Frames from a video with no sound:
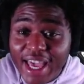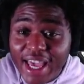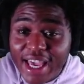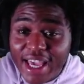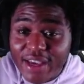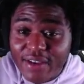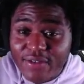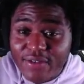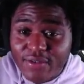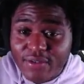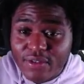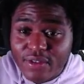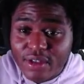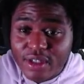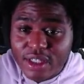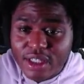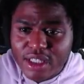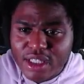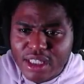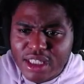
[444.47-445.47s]
hatchets hurt
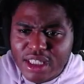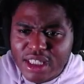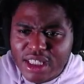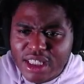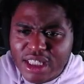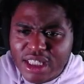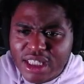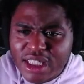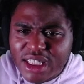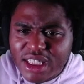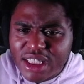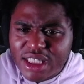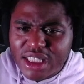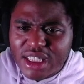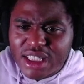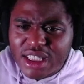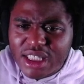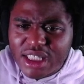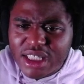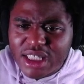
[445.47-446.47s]
survivors by 1
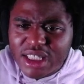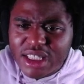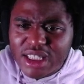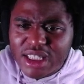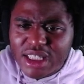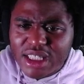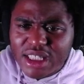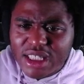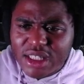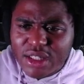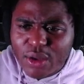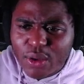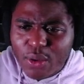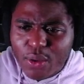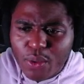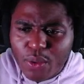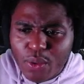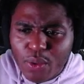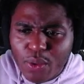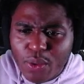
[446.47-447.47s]
health state. She
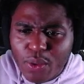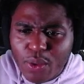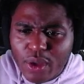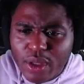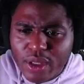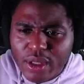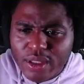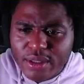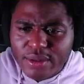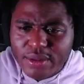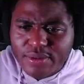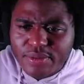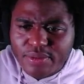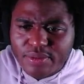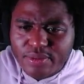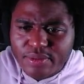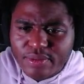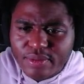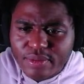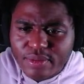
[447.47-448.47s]
can reload her hatchets
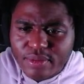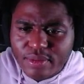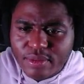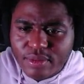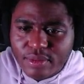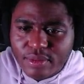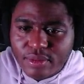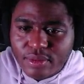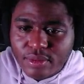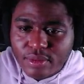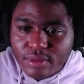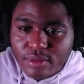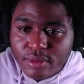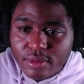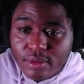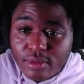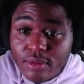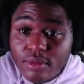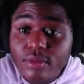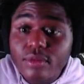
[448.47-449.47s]
at lockers.
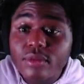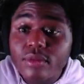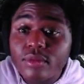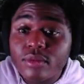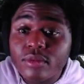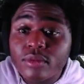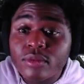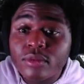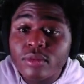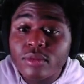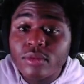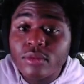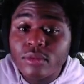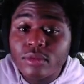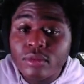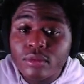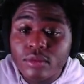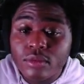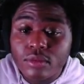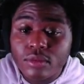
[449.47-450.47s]

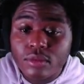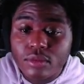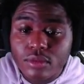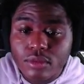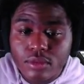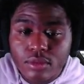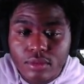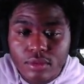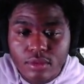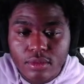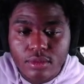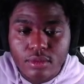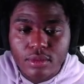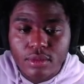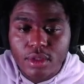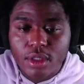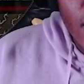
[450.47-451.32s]
Doctor is Zappy Boy.